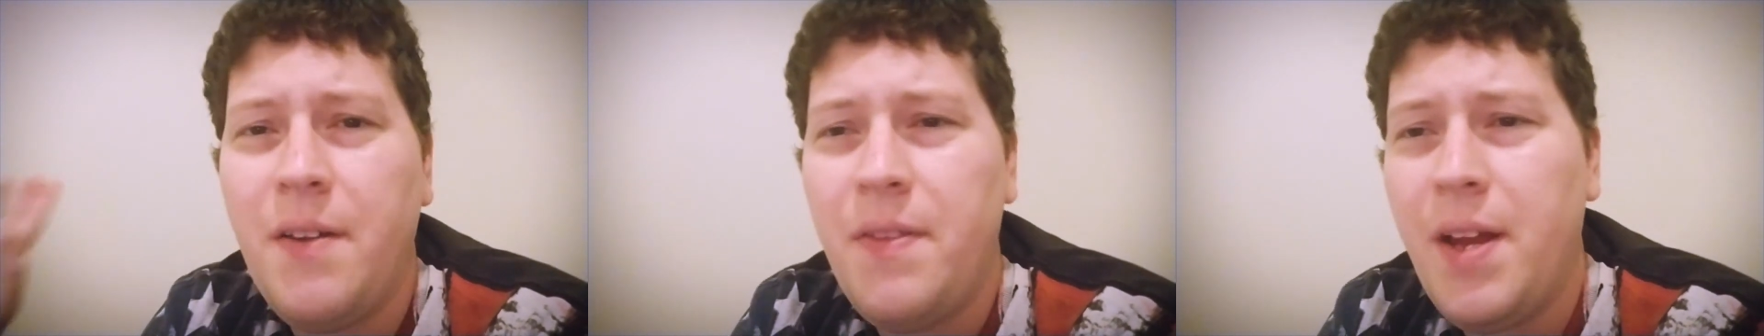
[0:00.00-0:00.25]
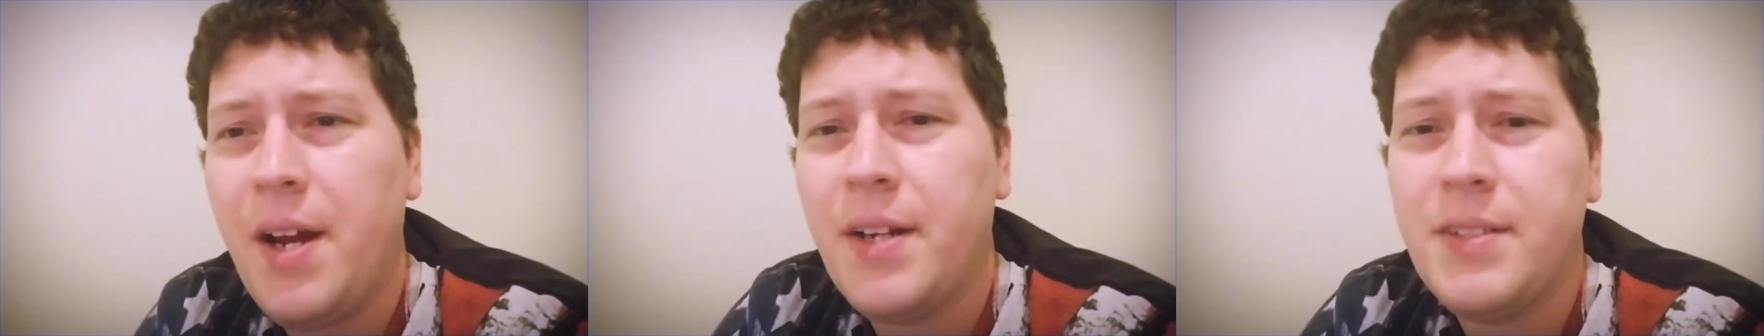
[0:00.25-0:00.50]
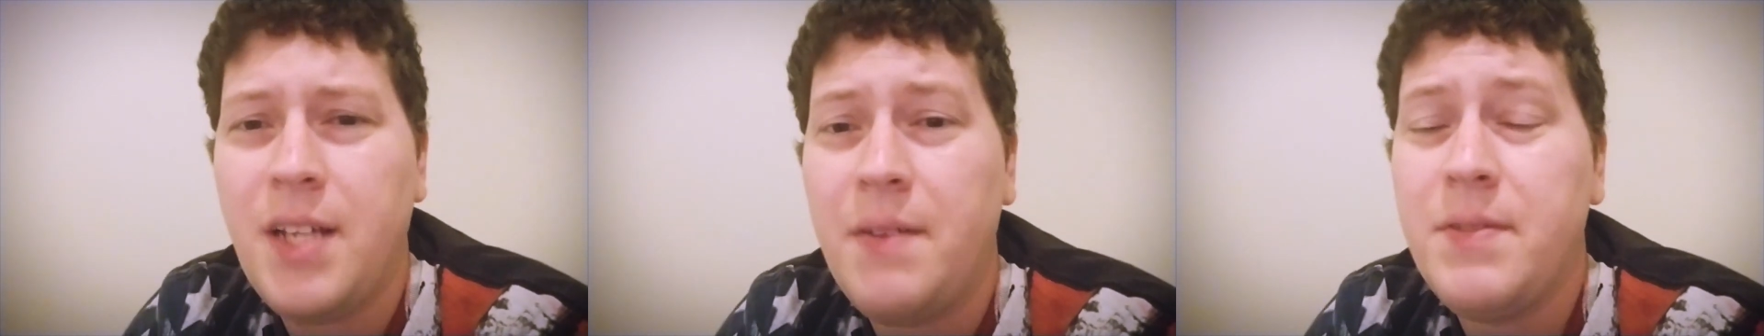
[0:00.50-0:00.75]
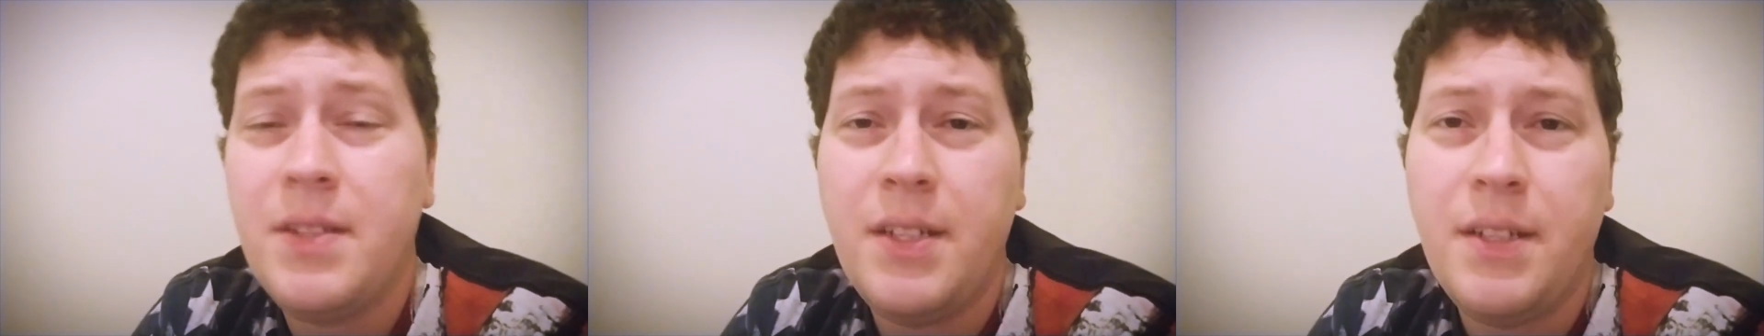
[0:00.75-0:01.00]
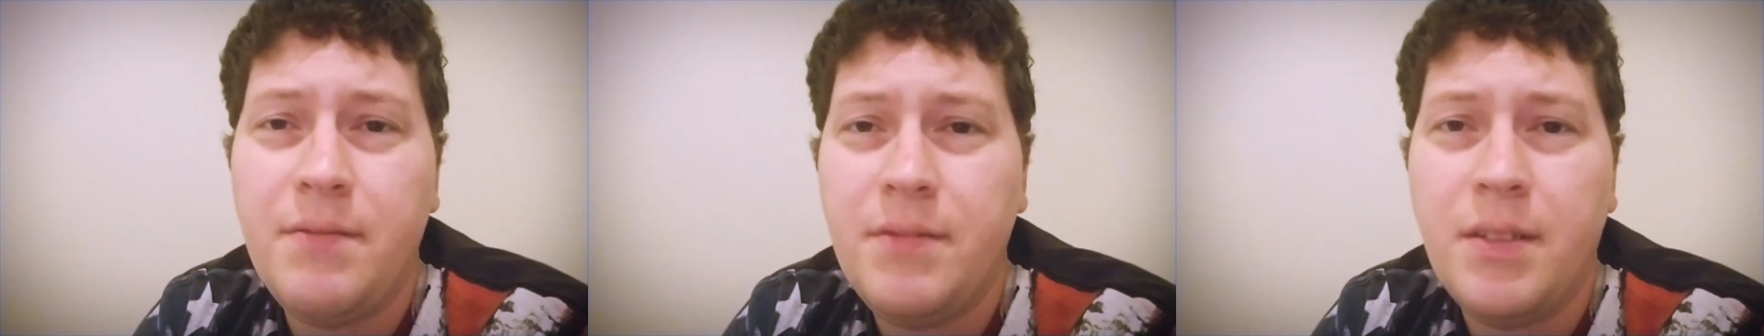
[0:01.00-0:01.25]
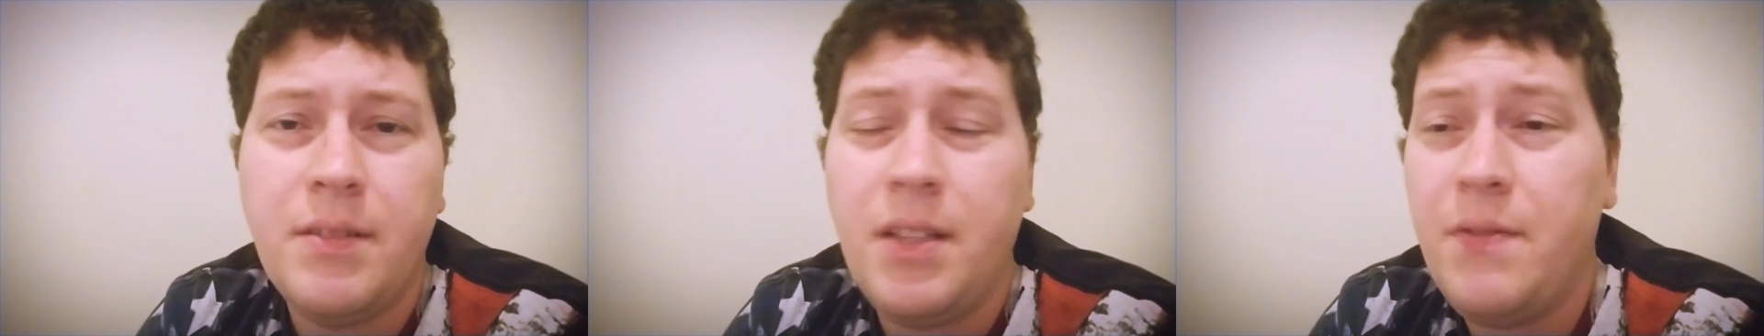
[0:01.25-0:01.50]
and there because obviously you
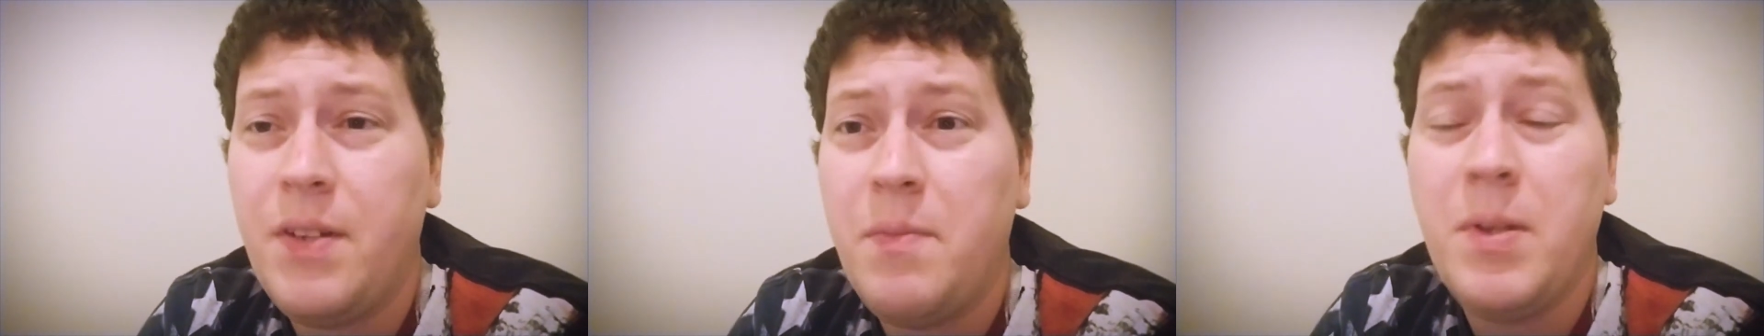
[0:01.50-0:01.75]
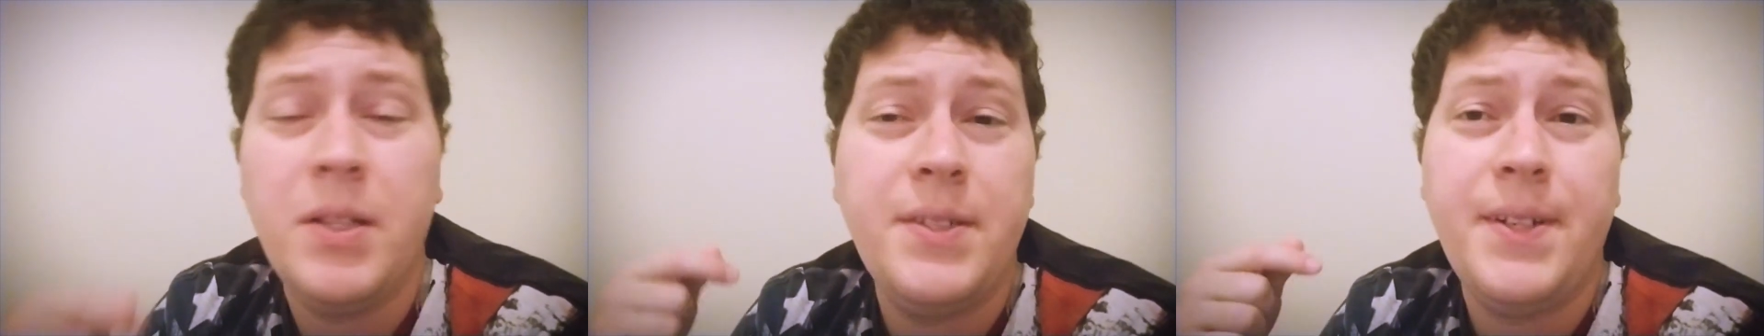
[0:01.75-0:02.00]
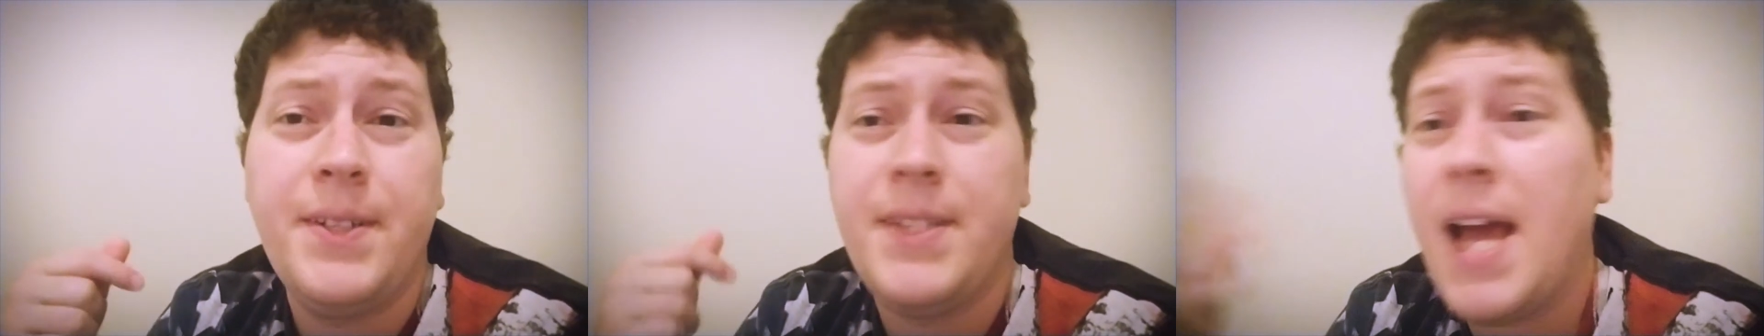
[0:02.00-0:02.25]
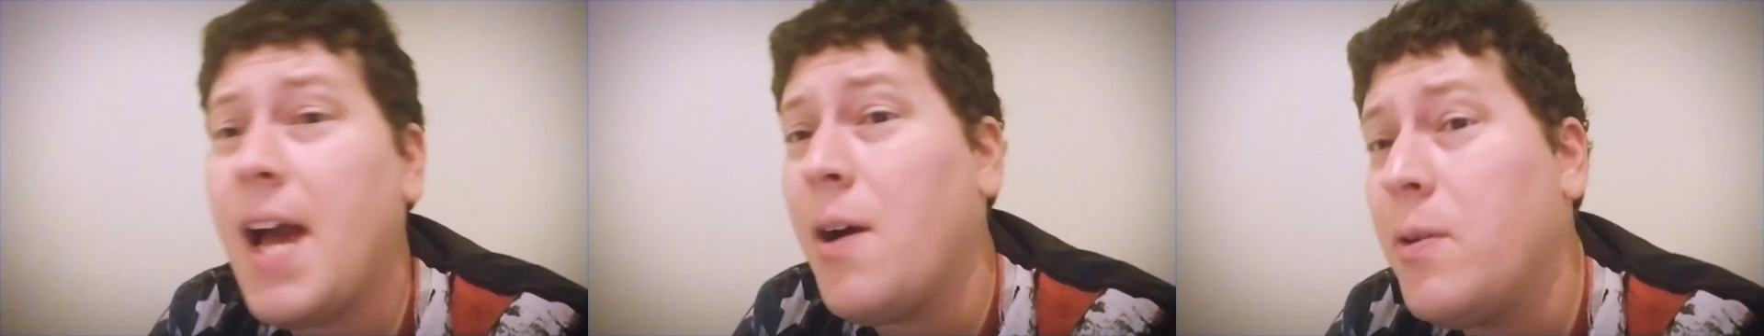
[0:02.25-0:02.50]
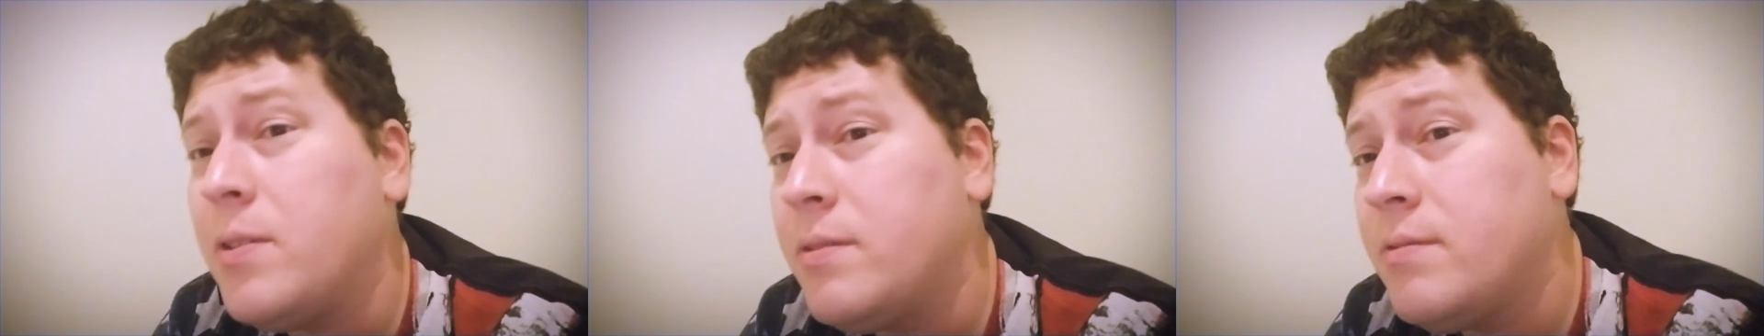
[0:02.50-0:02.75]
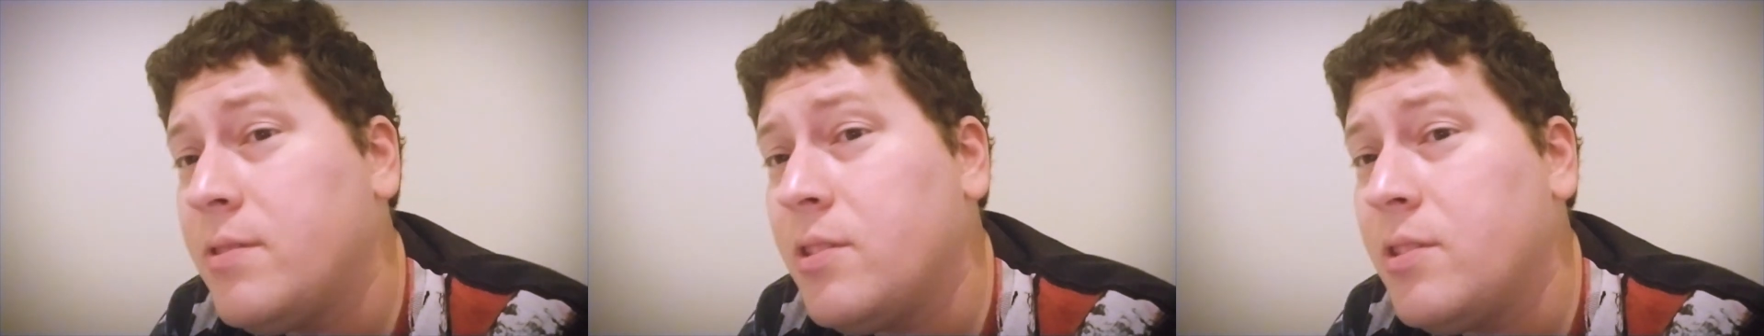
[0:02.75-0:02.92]
know I live in a military town,